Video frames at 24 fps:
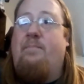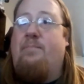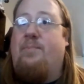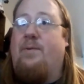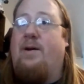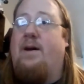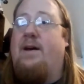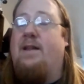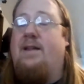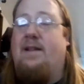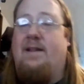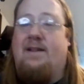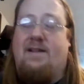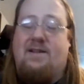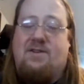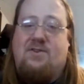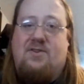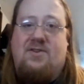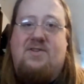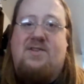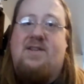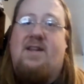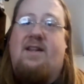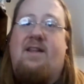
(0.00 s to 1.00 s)
but at
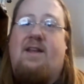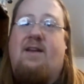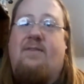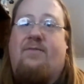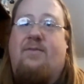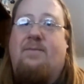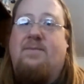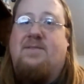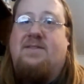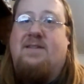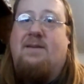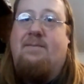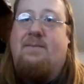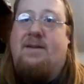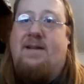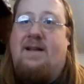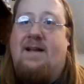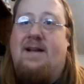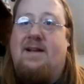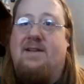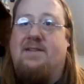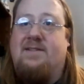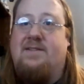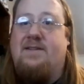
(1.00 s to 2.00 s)
least you're stealing it from
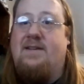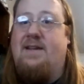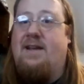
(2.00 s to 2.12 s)
somebody else,